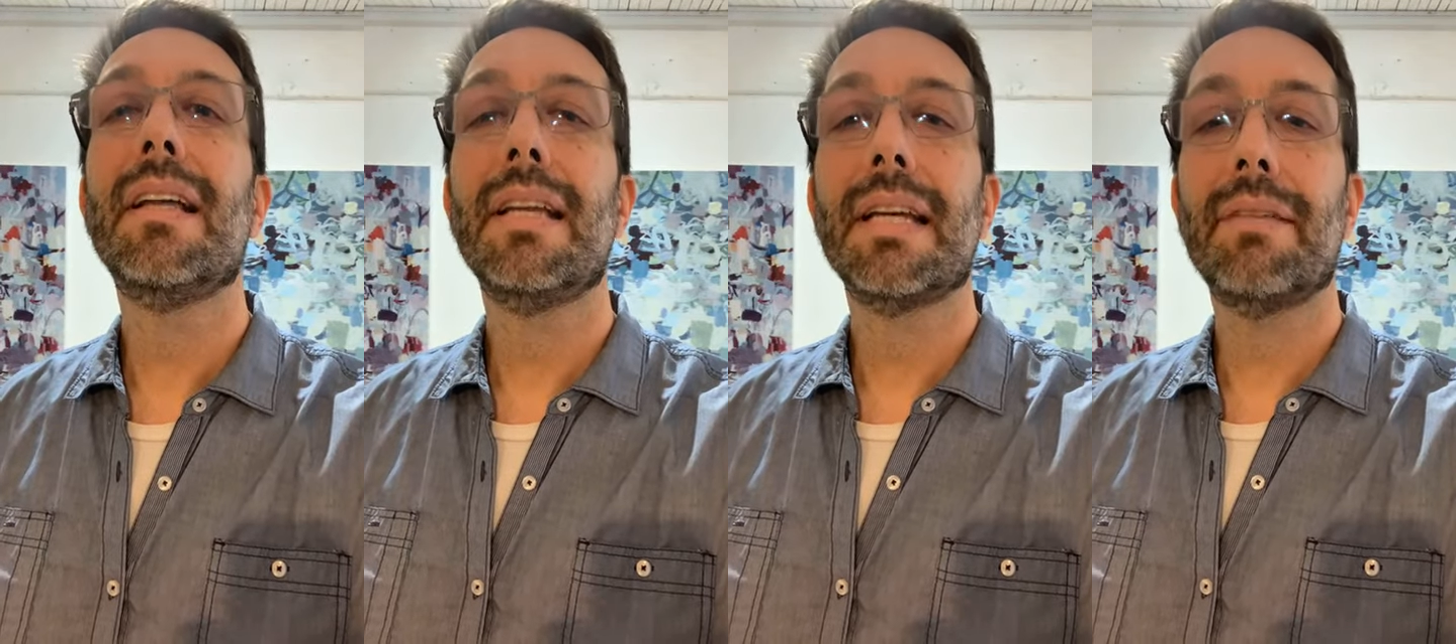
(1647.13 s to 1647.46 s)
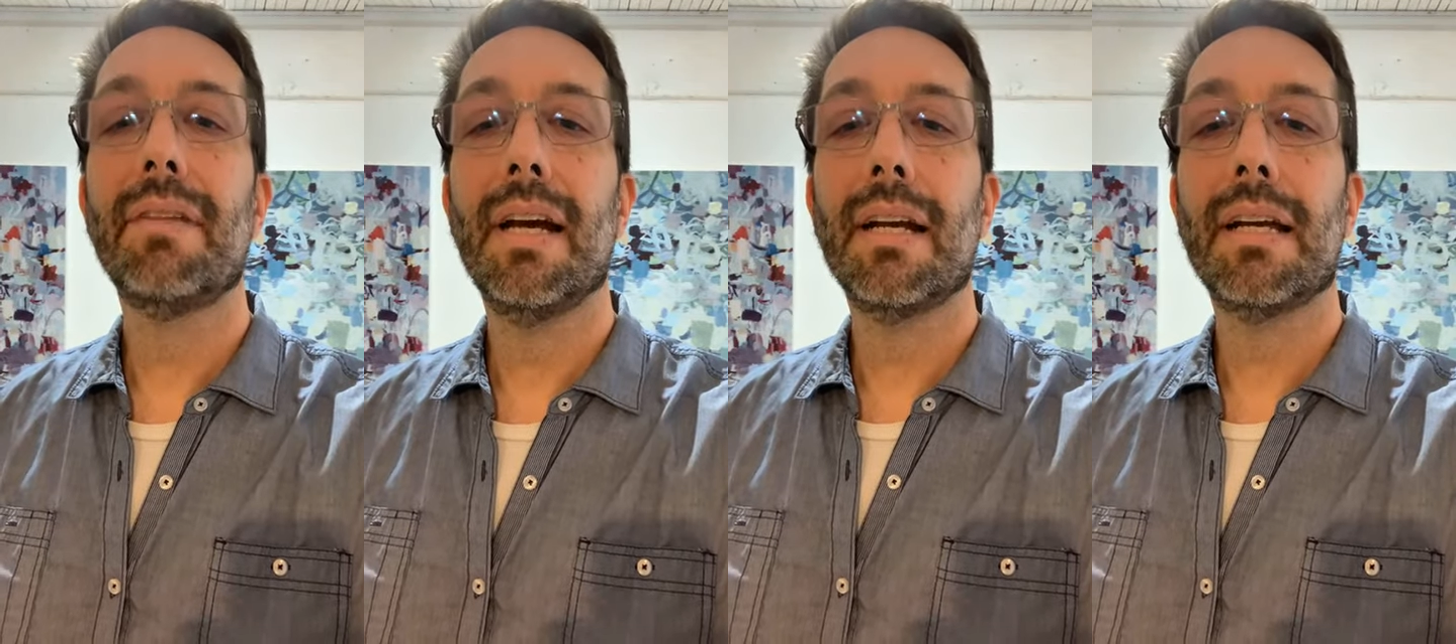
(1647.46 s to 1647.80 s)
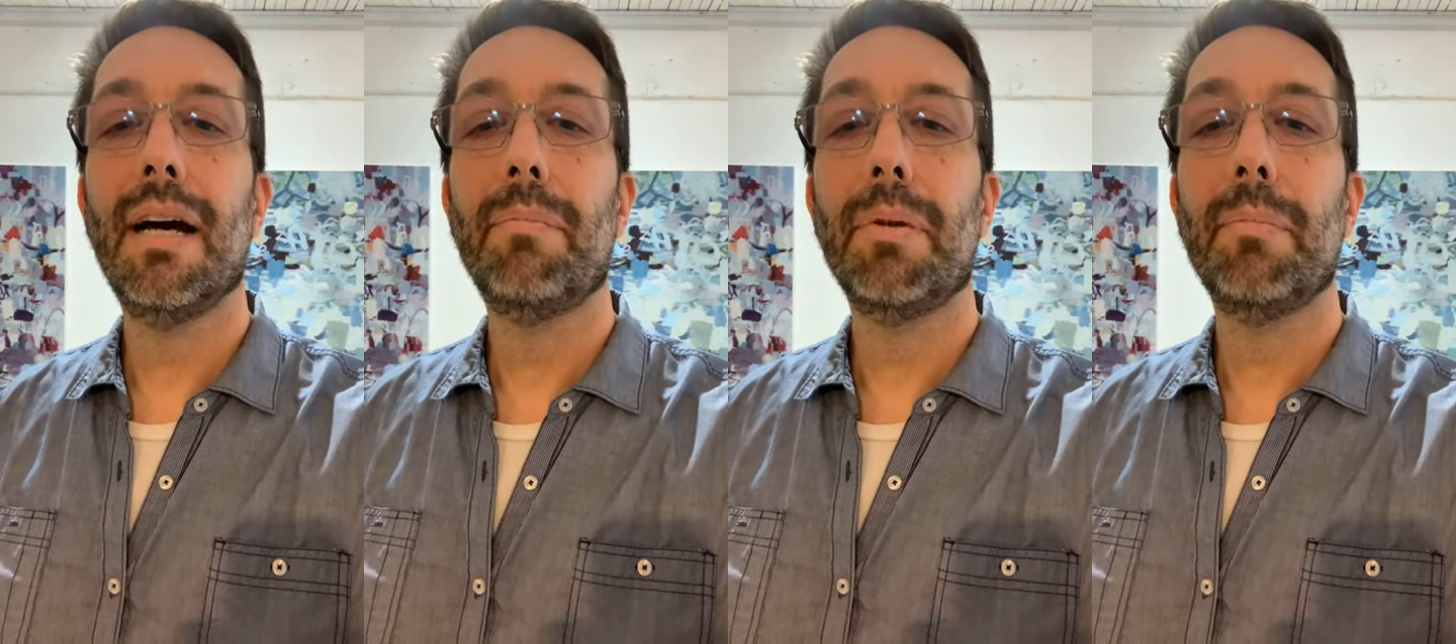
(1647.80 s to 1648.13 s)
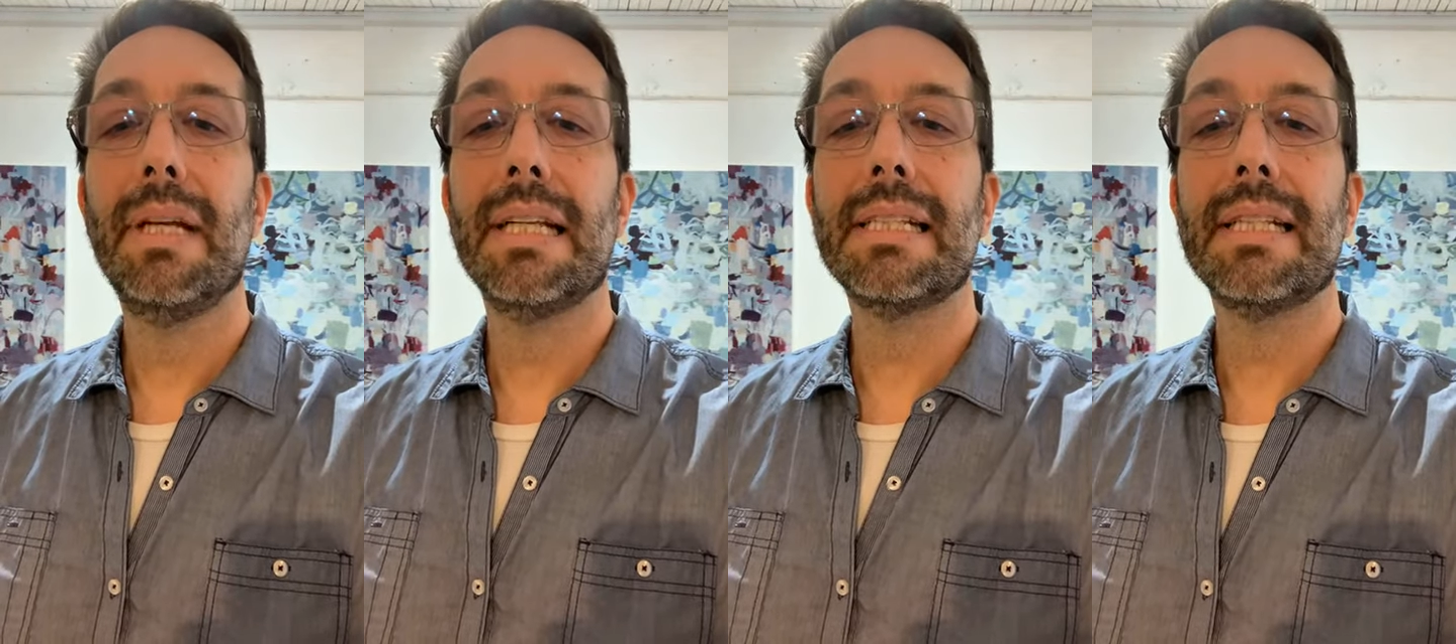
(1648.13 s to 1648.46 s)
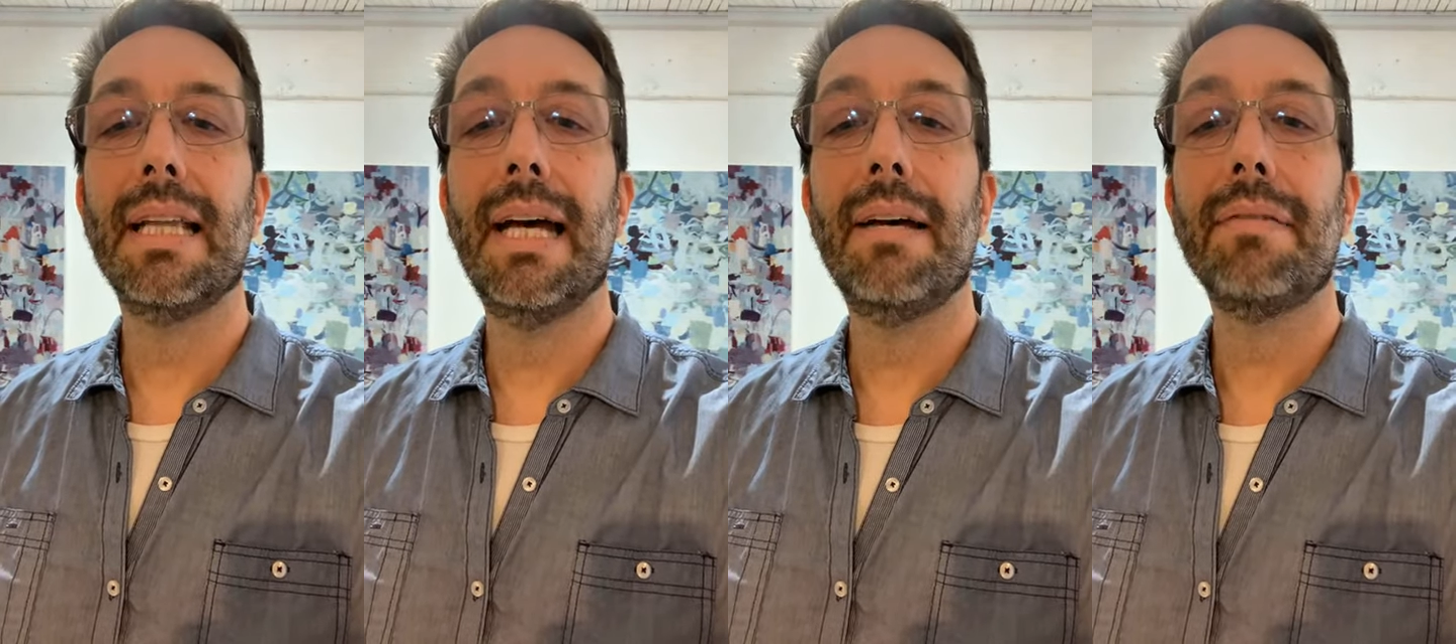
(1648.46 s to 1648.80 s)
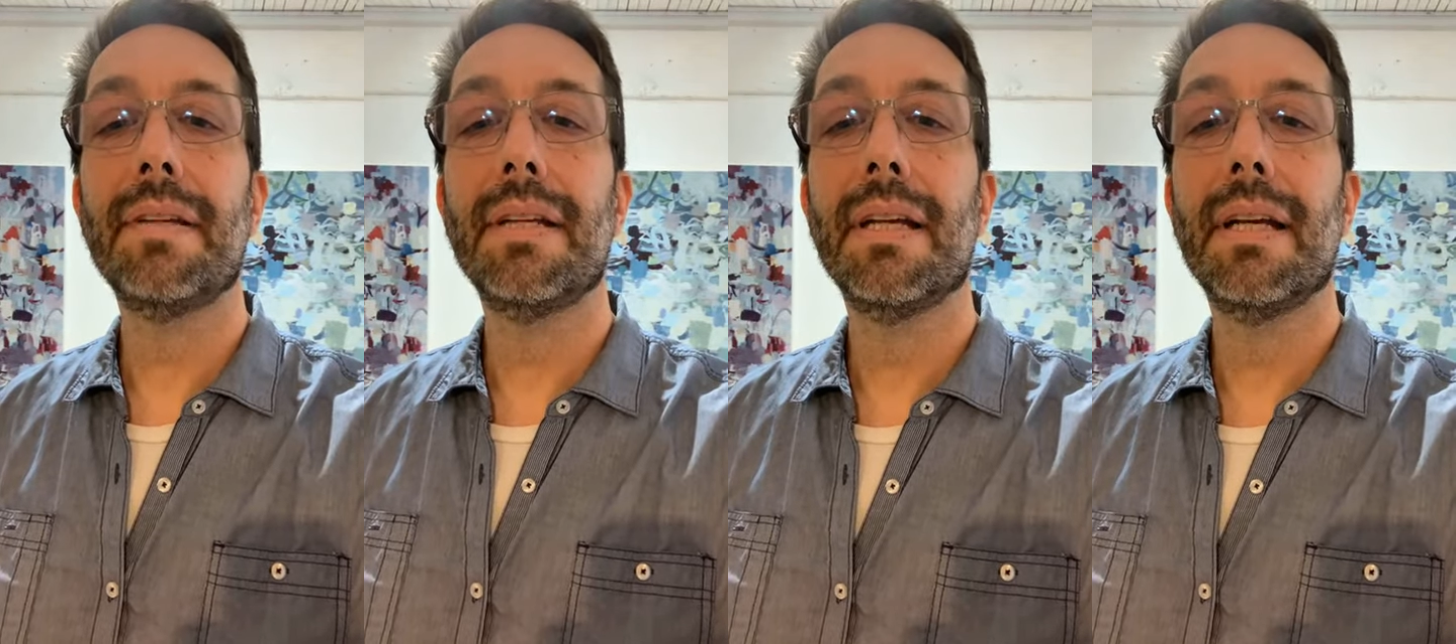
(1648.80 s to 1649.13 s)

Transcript: I think I've got a couple minutes left.